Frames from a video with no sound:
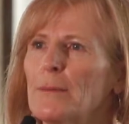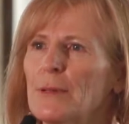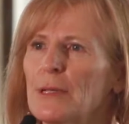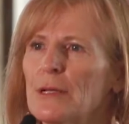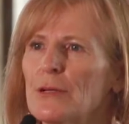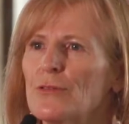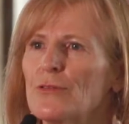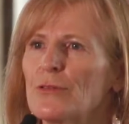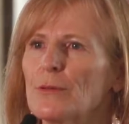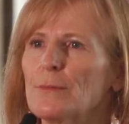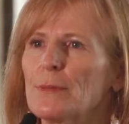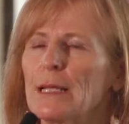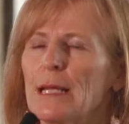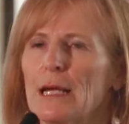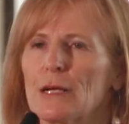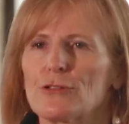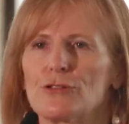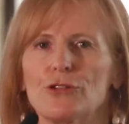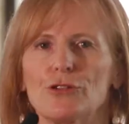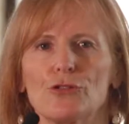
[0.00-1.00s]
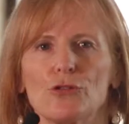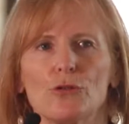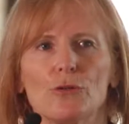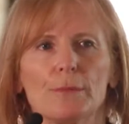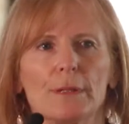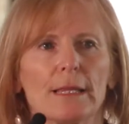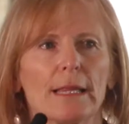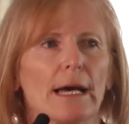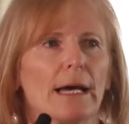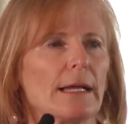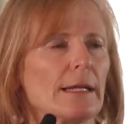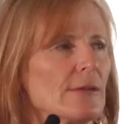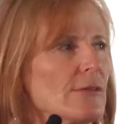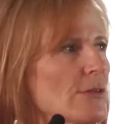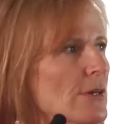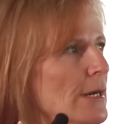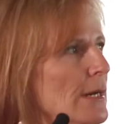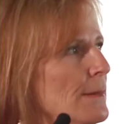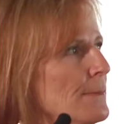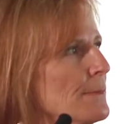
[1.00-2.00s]
because somebody actually told me that
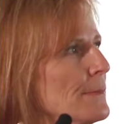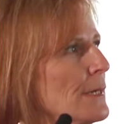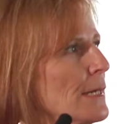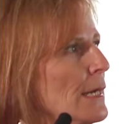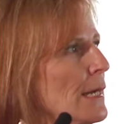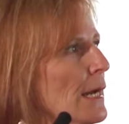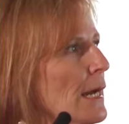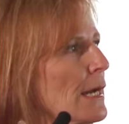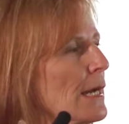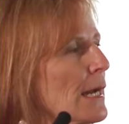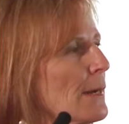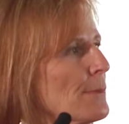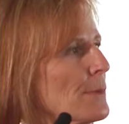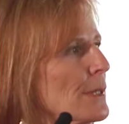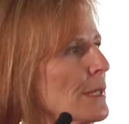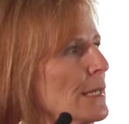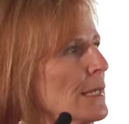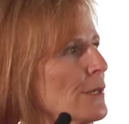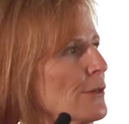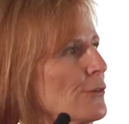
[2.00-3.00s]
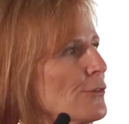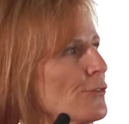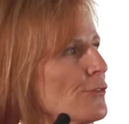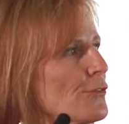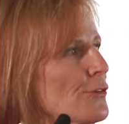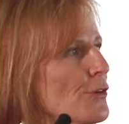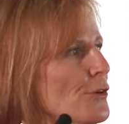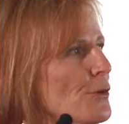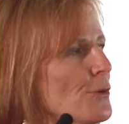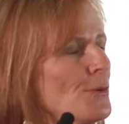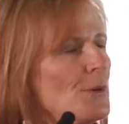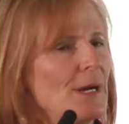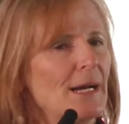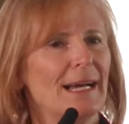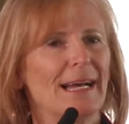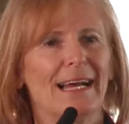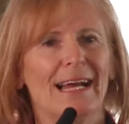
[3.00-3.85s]
a couple of years ago.